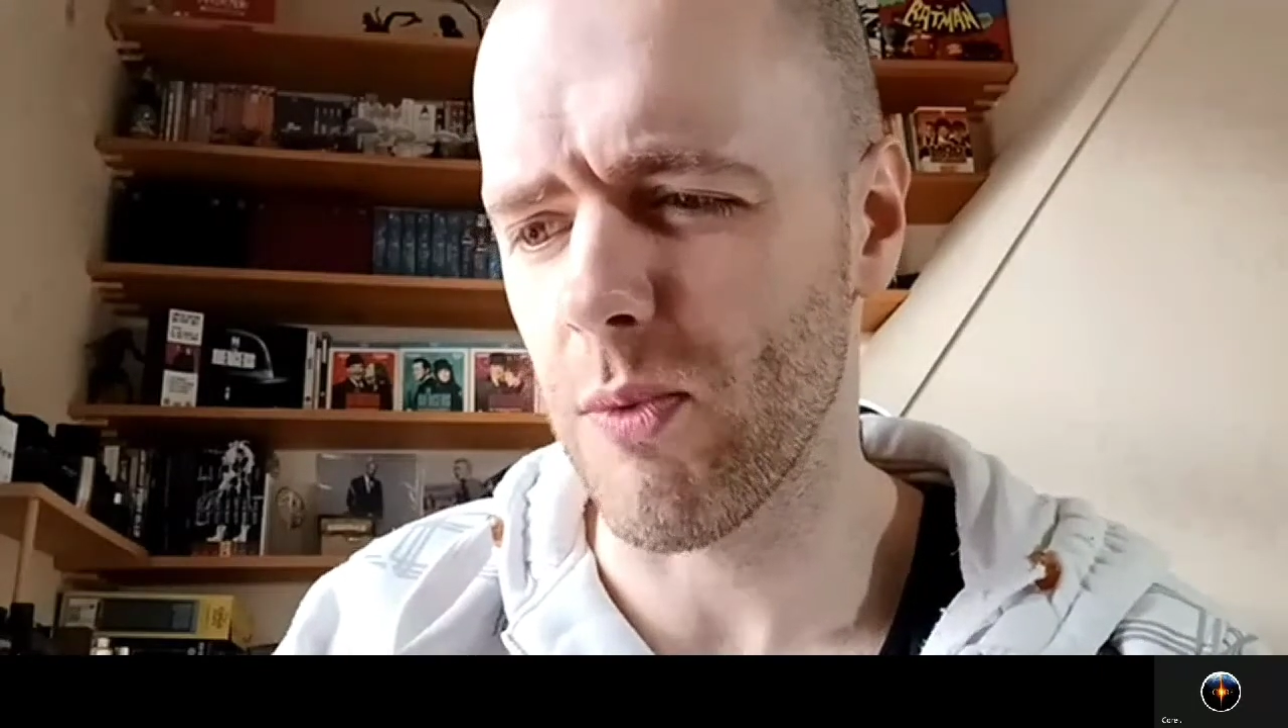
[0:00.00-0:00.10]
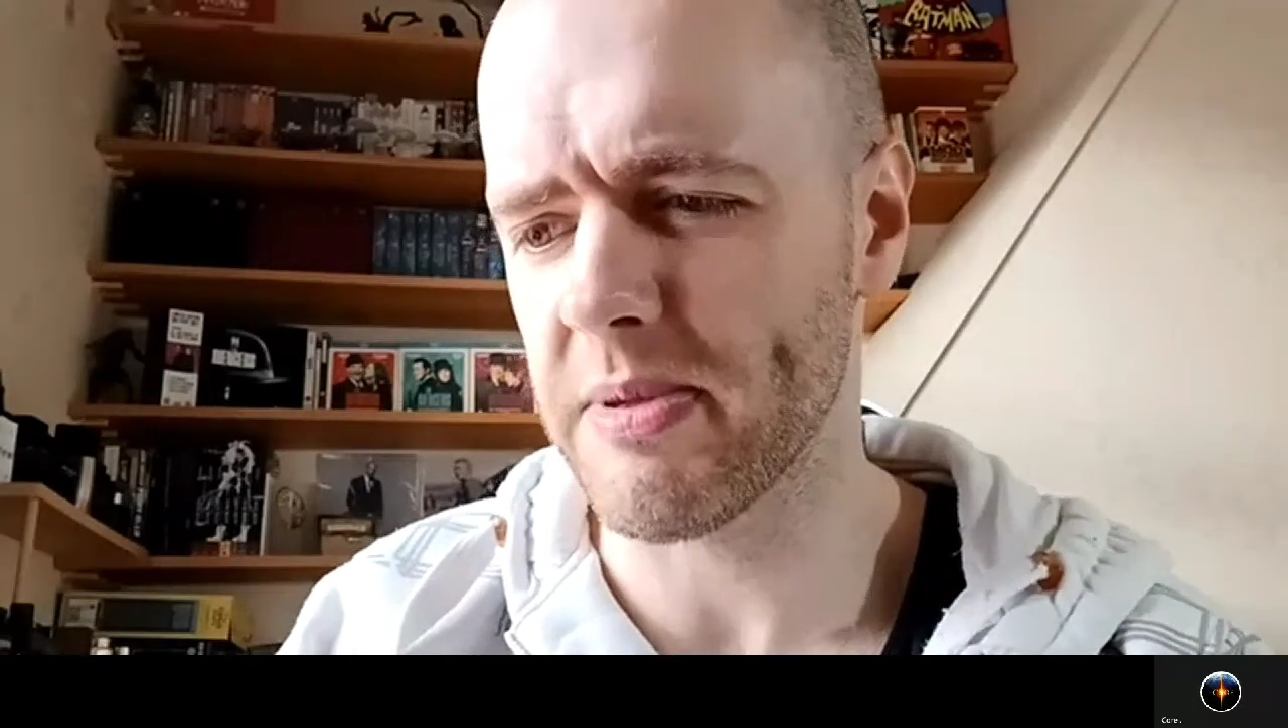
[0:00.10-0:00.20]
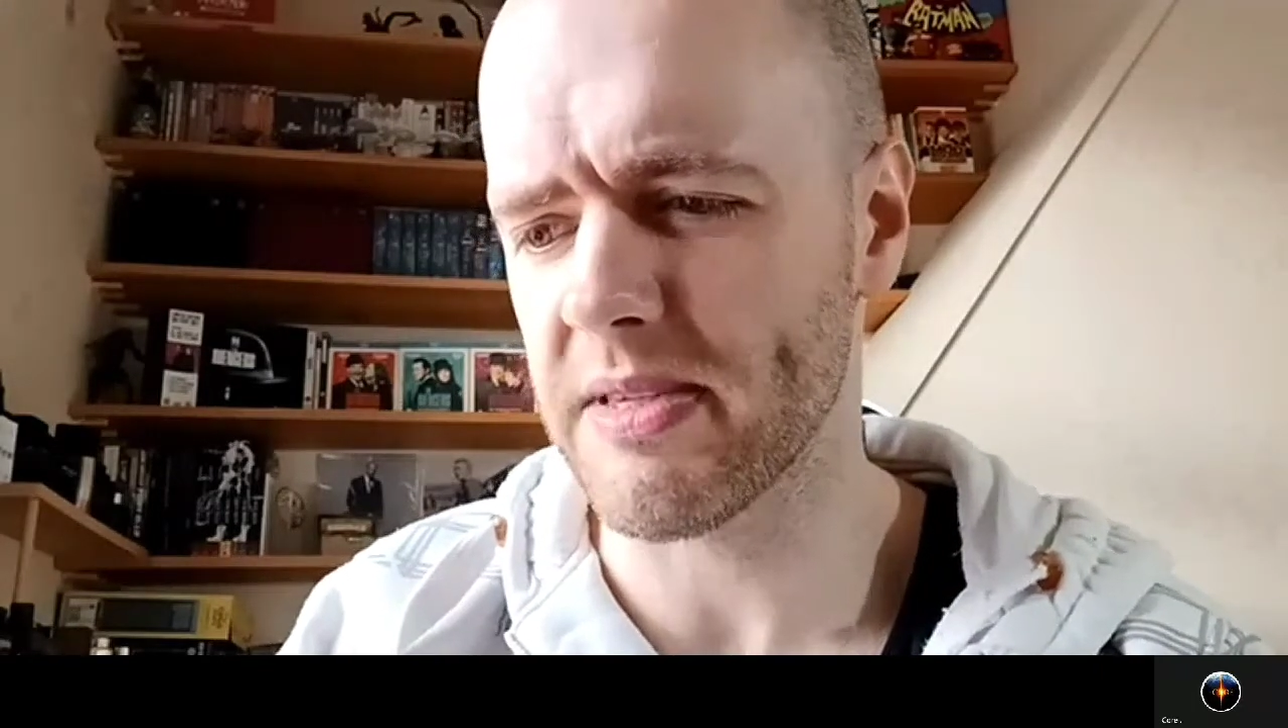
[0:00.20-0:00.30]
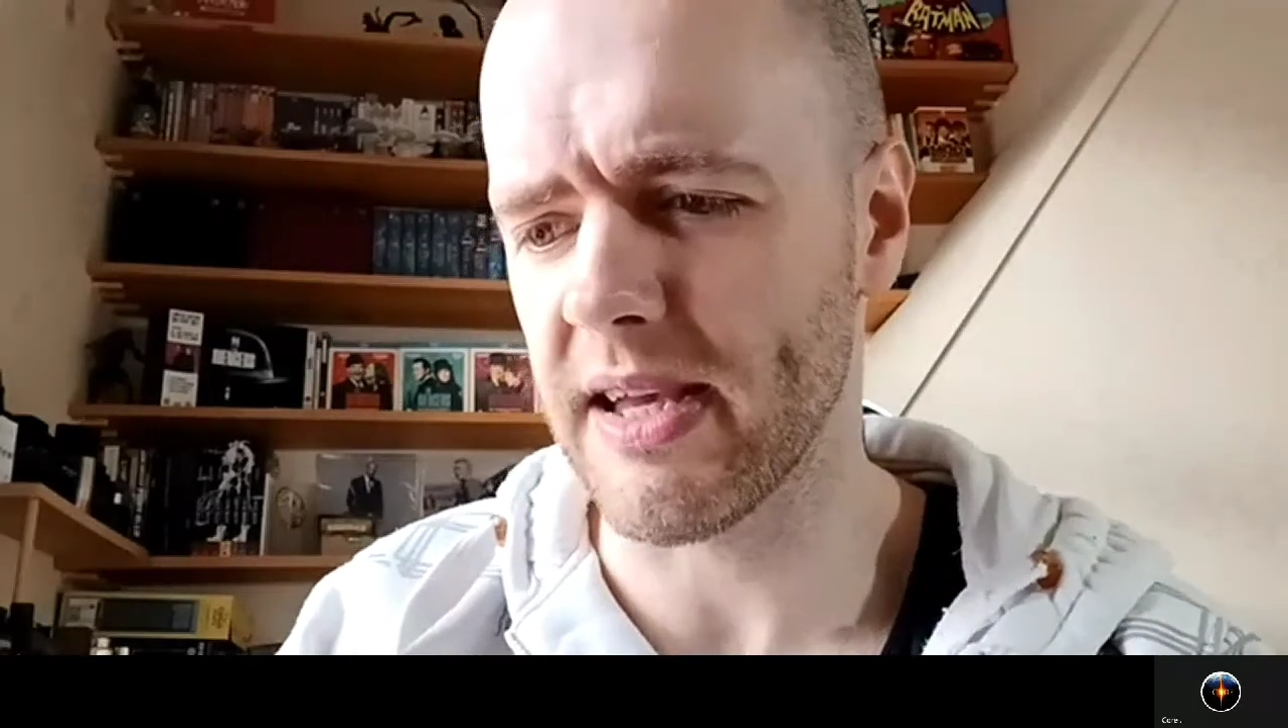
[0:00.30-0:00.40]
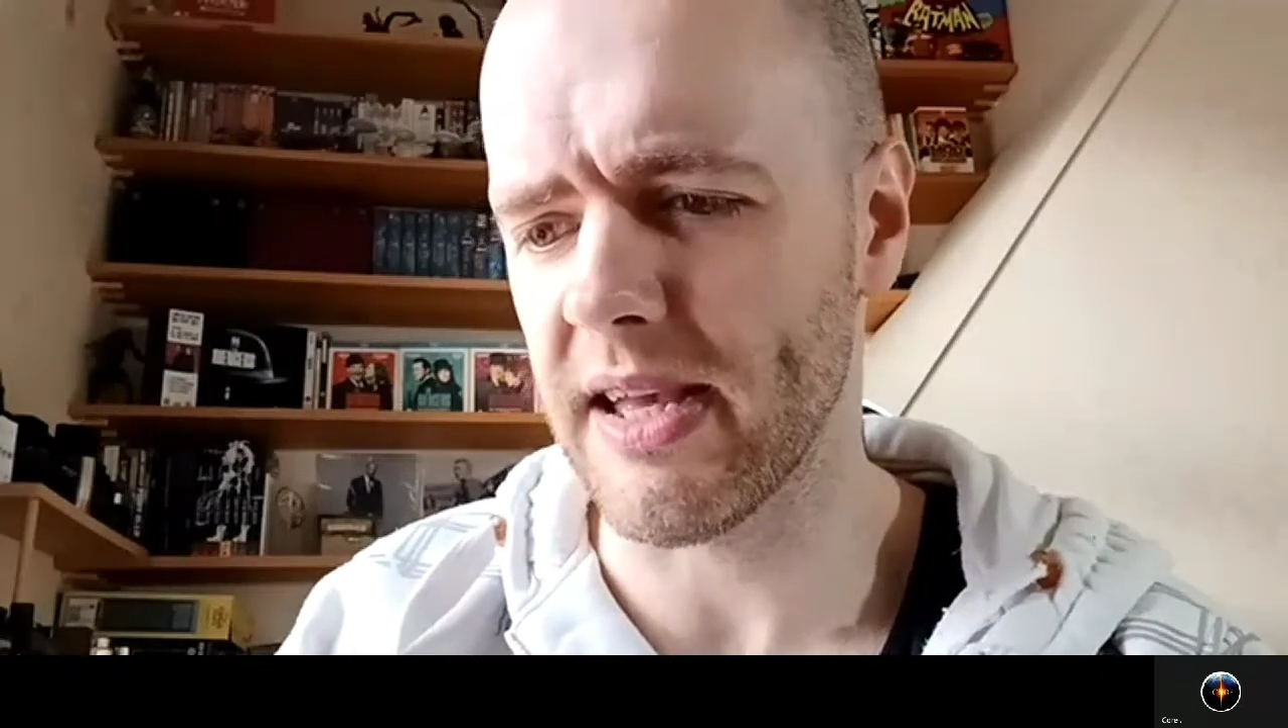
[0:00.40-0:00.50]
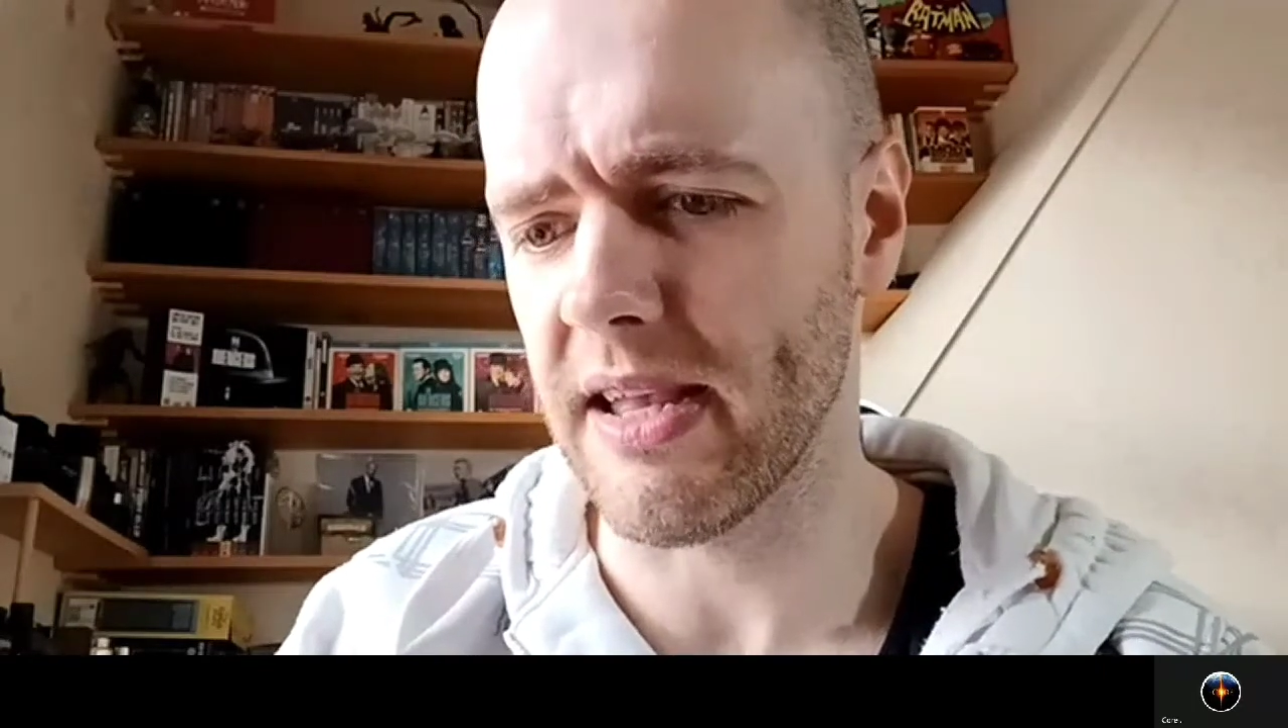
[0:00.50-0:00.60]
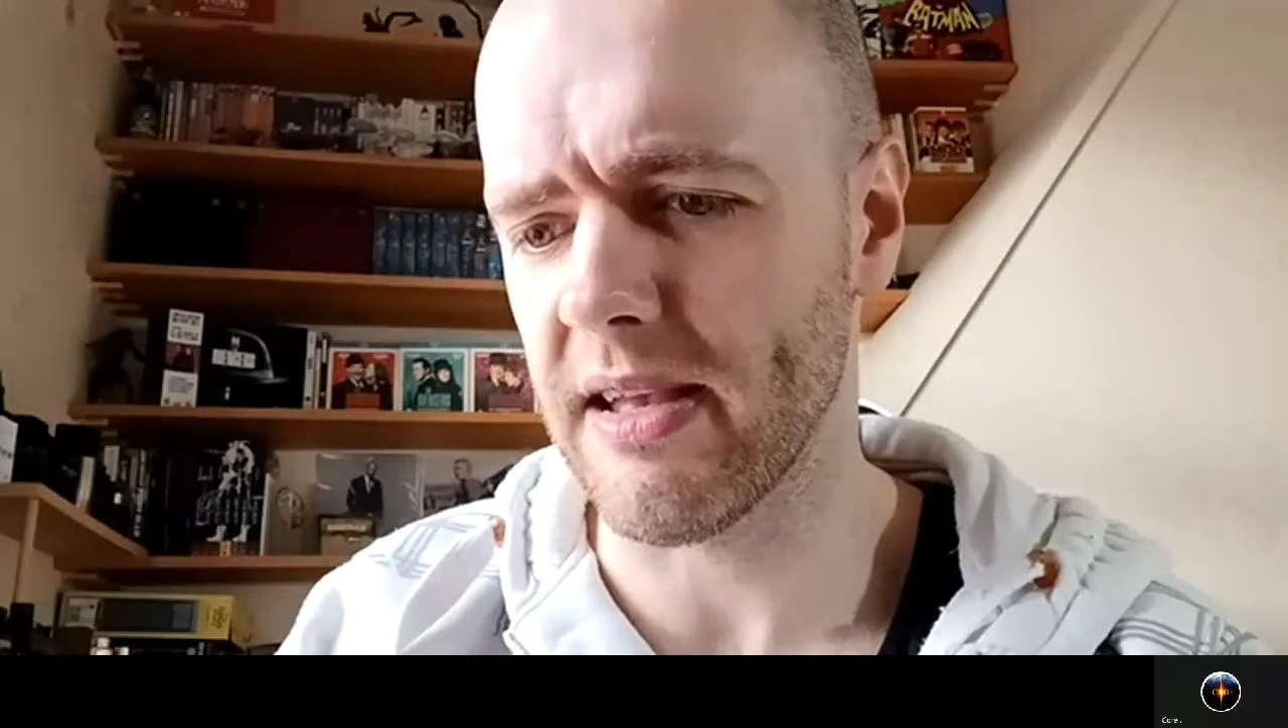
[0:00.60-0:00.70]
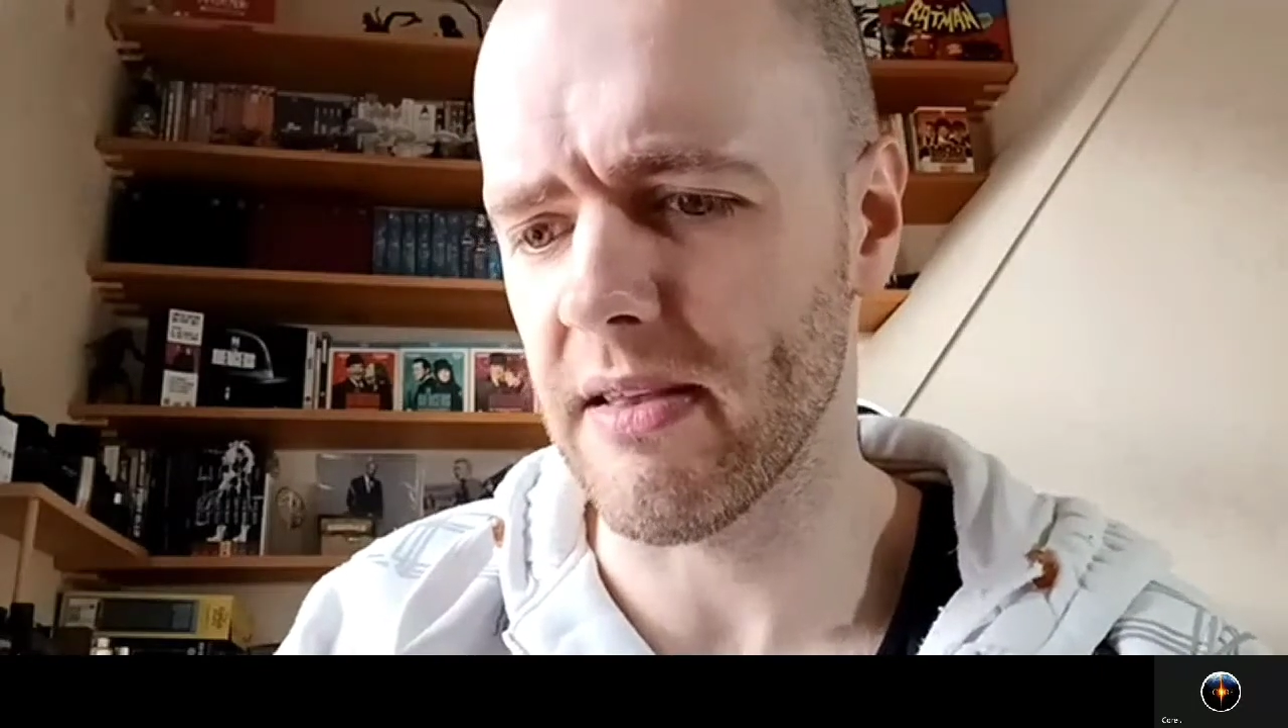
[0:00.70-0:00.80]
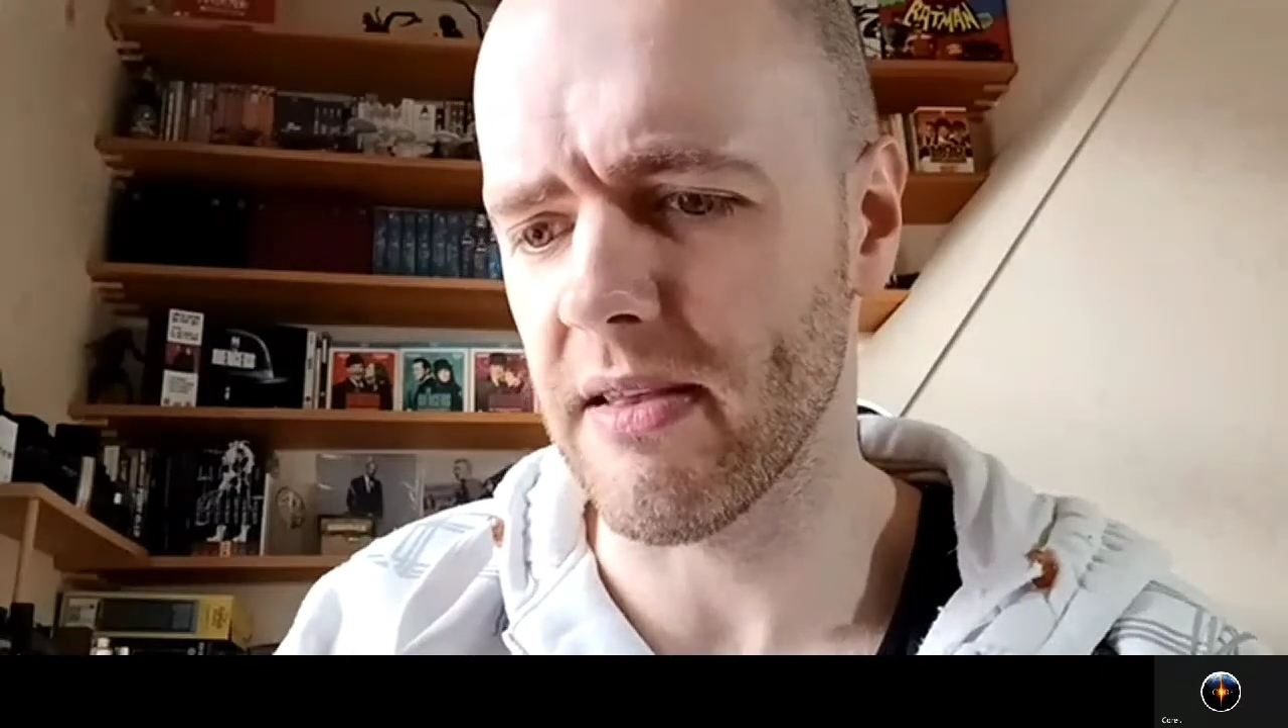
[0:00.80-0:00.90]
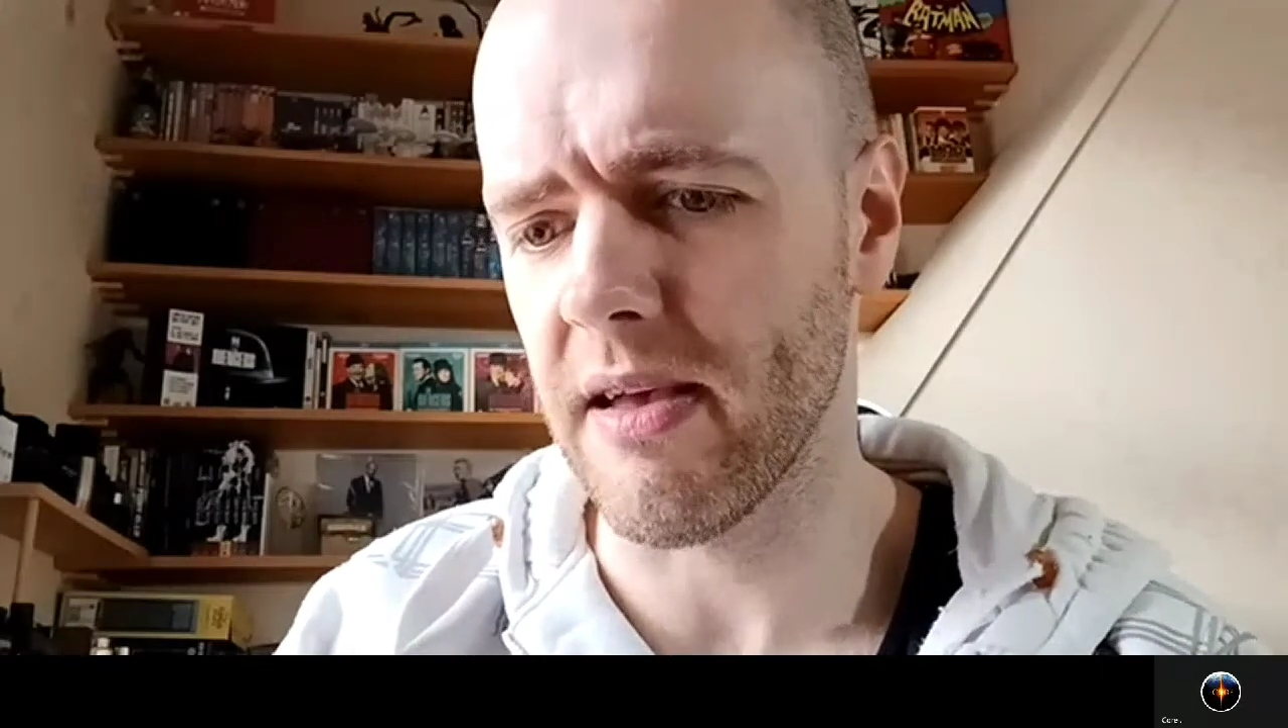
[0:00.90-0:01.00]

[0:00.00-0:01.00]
website,